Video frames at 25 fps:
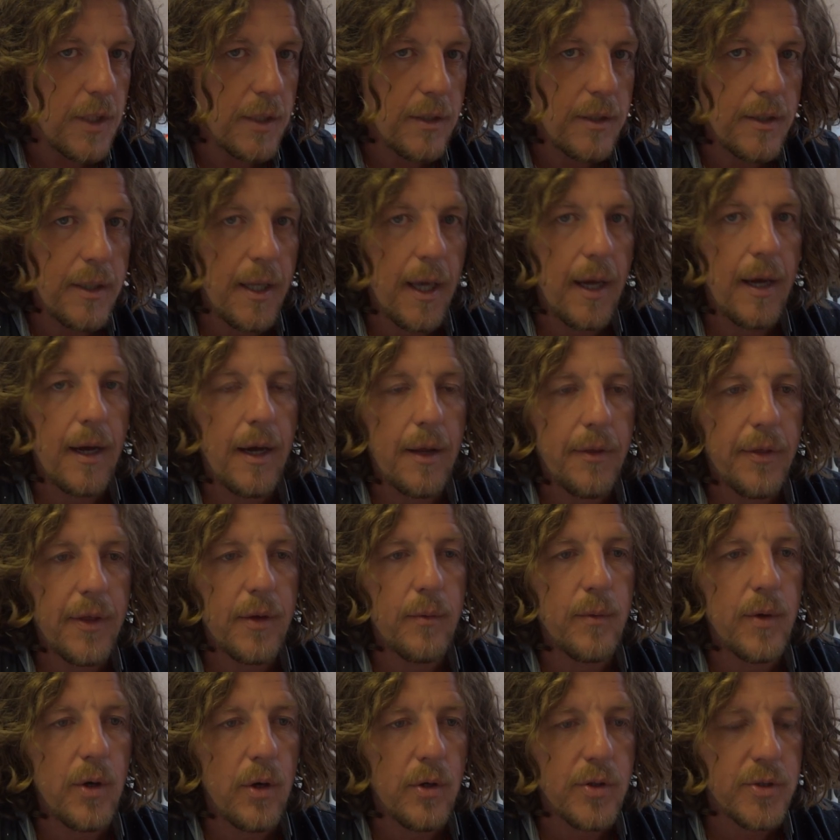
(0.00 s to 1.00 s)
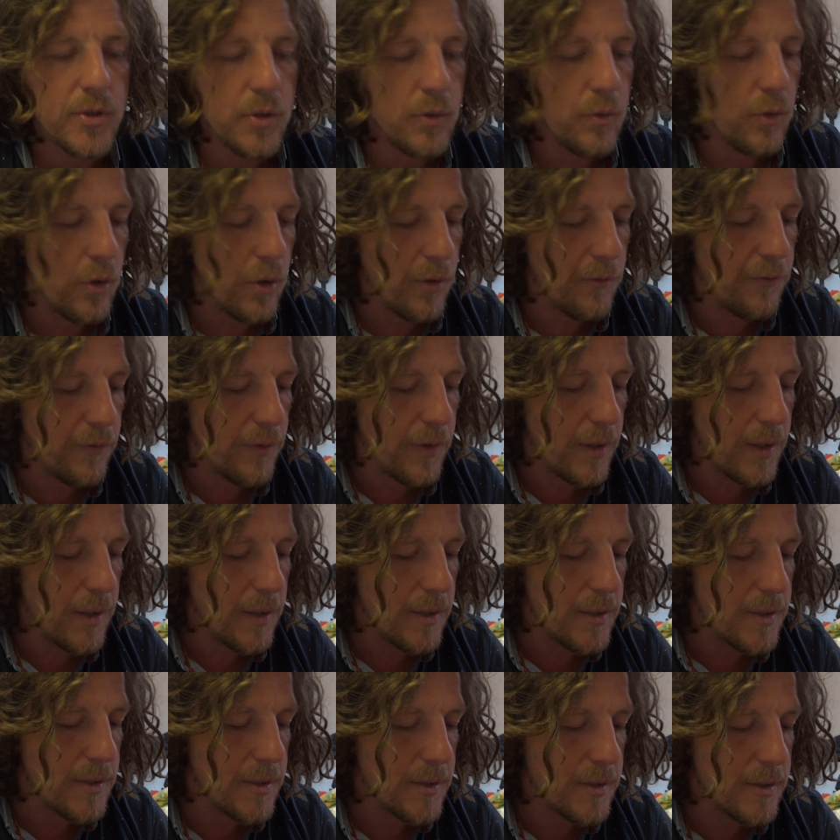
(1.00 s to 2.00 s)
yeah, I think we also look for
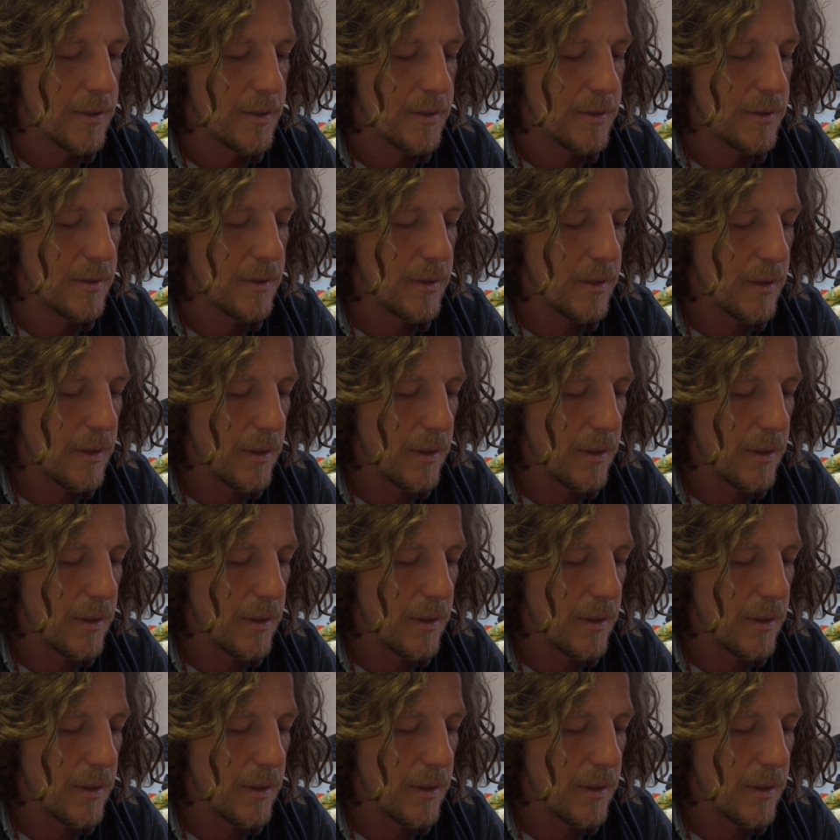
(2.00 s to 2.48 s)
these